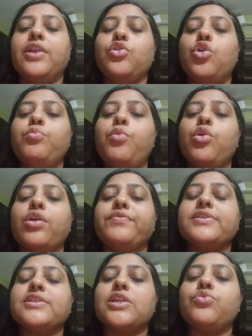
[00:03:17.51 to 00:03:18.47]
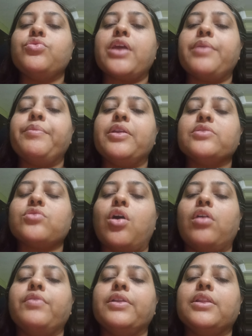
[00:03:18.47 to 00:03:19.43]
no more of the solute can be
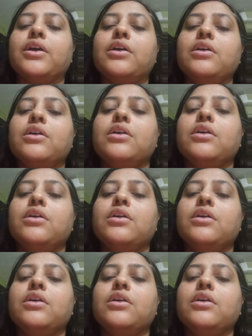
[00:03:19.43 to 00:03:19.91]
dissolved in the